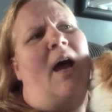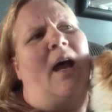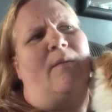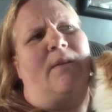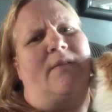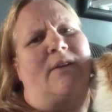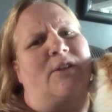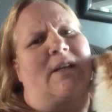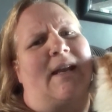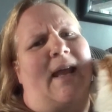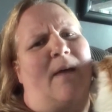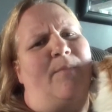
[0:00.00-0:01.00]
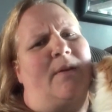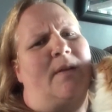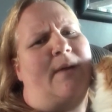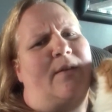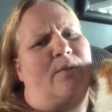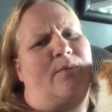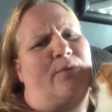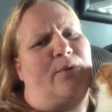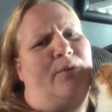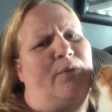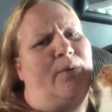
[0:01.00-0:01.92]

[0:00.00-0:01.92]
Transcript: I believe I took a nap on the bathroom floor for